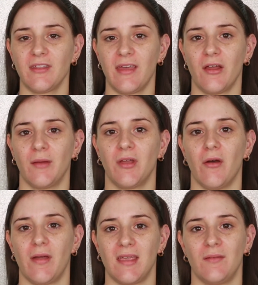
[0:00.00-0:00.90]
that I'm
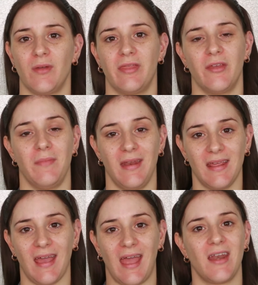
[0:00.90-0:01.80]
going in with the
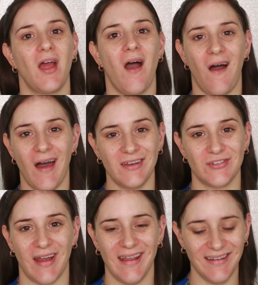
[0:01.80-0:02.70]
Medicate
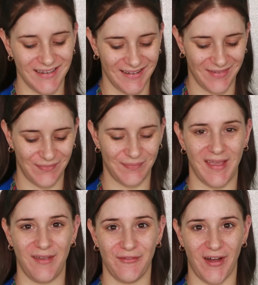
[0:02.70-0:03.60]
Hydrate
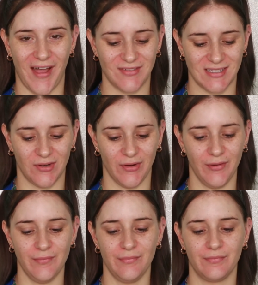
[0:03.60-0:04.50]
B5 serum,